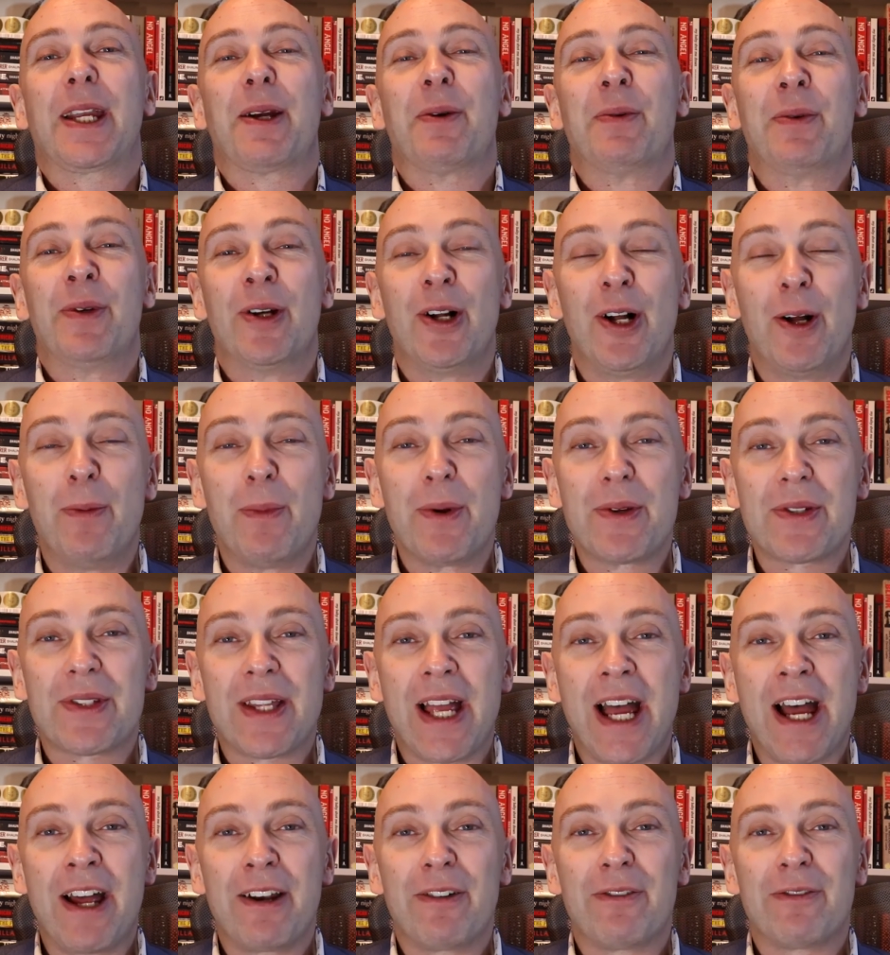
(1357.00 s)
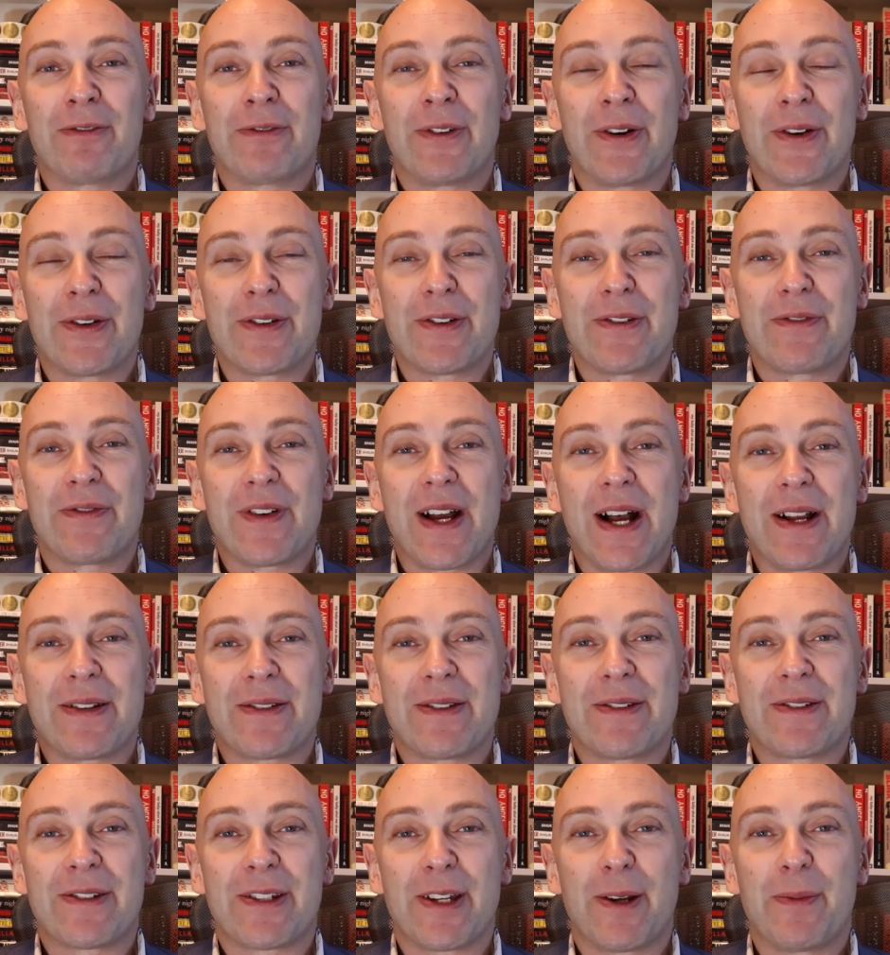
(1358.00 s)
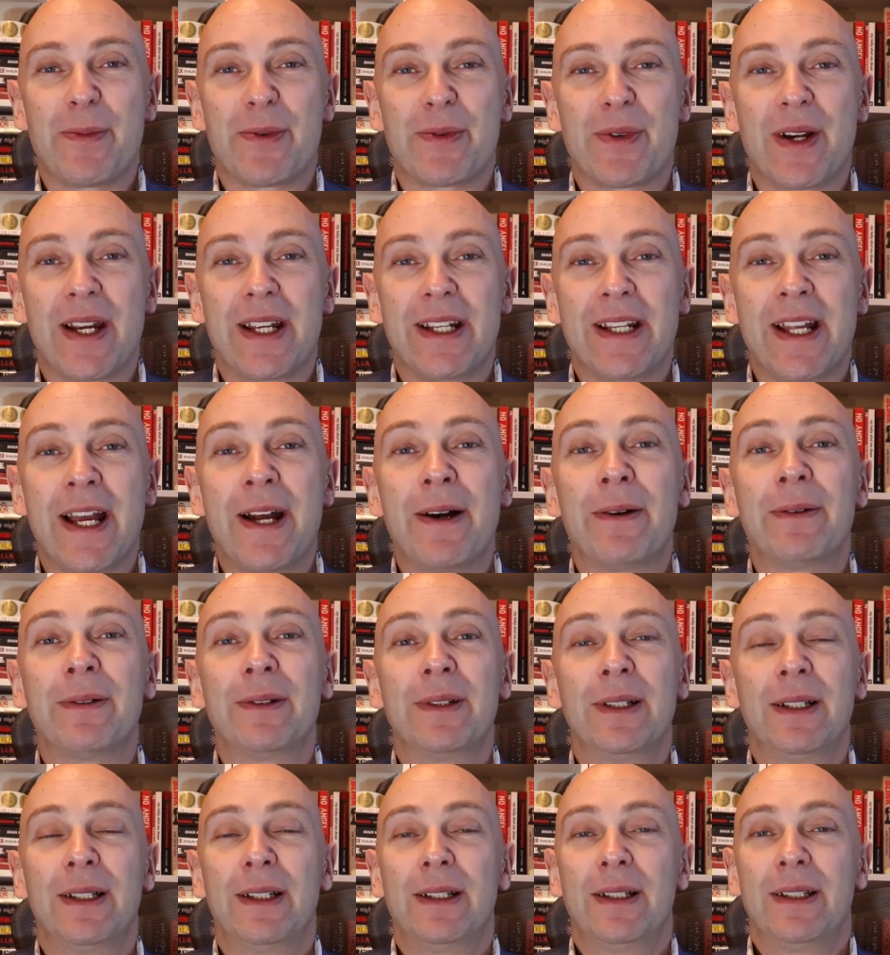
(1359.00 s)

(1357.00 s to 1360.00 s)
We're almost at 400,000 subs right now.